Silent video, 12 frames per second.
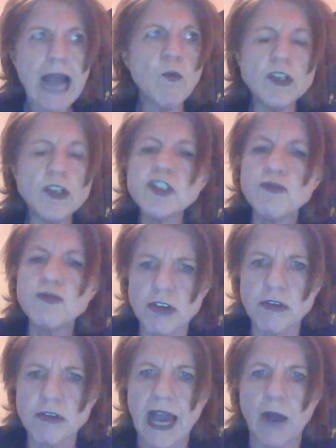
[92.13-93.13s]
And once you
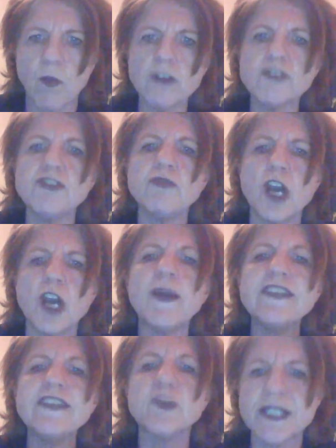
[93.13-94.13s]
do that, once you
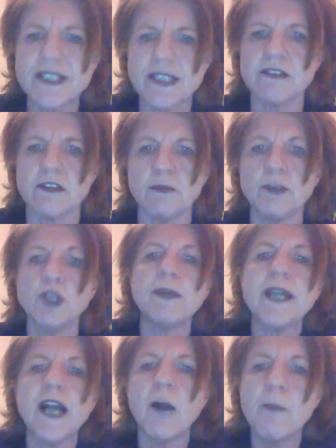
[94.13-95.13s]
go into a system,
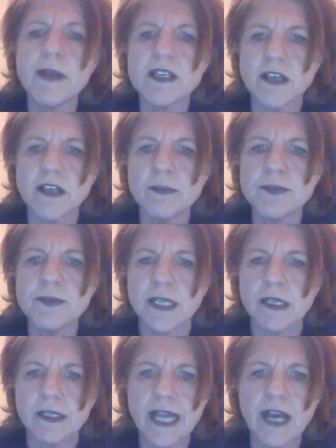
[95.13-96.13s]
you become an asylum
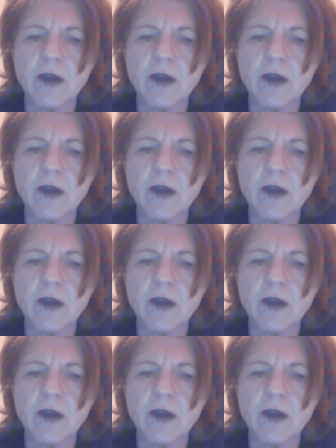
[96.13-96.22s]
seeker.